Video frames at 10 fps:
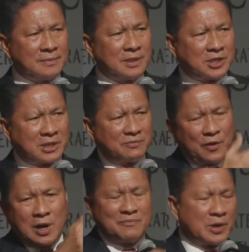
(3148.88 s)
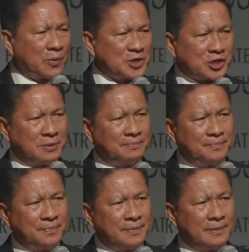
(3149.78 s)
You can follow up with a question.
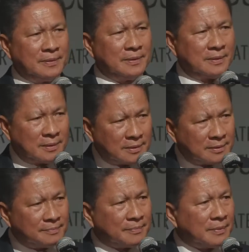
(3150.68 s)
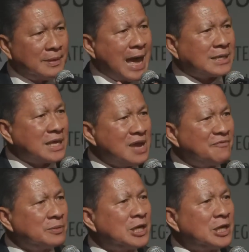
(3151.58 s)
That if